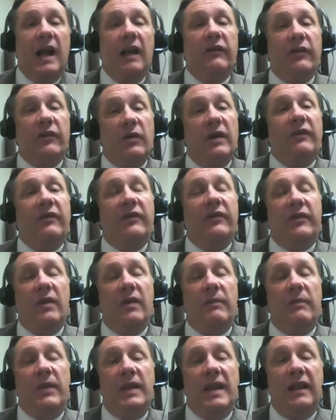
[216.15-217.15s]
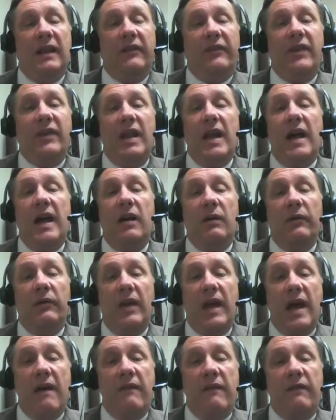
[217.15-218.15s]
And so this is something that
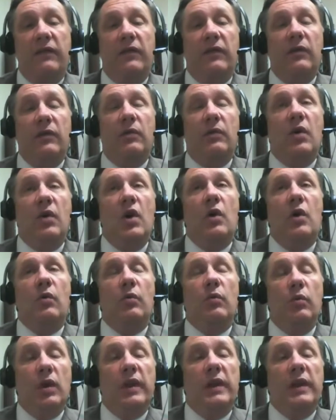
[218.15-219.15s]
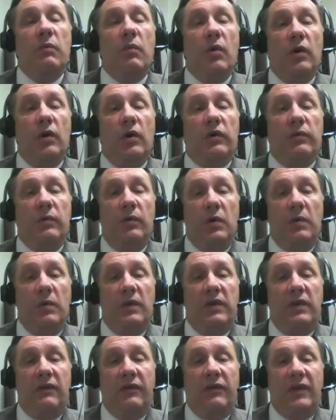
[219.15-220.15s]
CIOs have to really work through
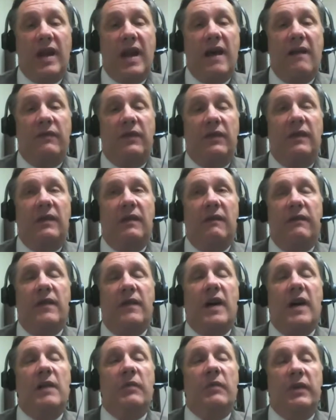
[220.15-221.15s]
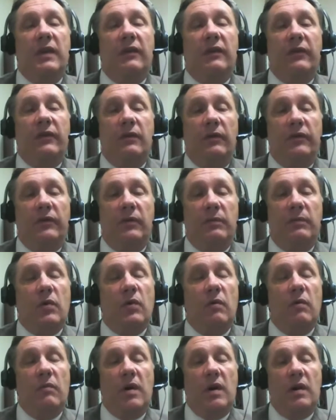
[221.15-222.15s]
with their staff to define what this new
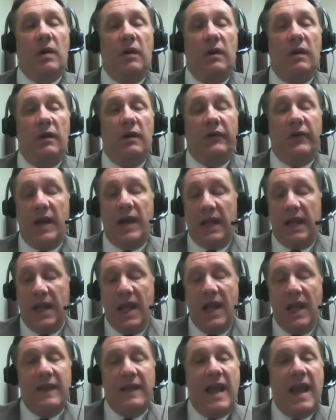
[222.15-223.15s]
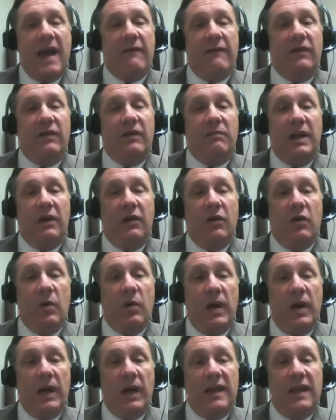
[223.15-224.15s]
support model looks like. They have to be
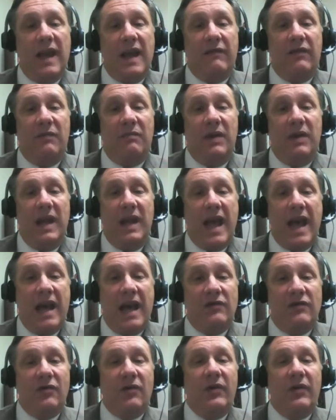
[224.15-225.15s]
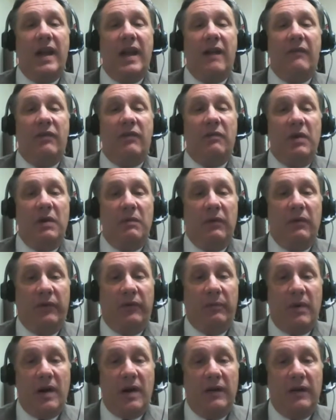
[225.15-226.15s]
quick, they have to be agile, they have to be
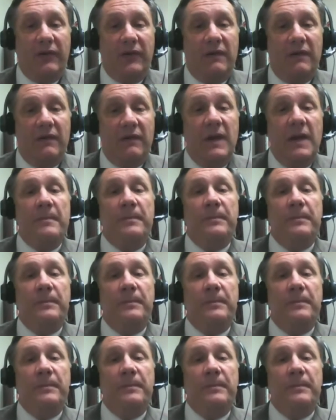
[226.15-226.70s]
responsive.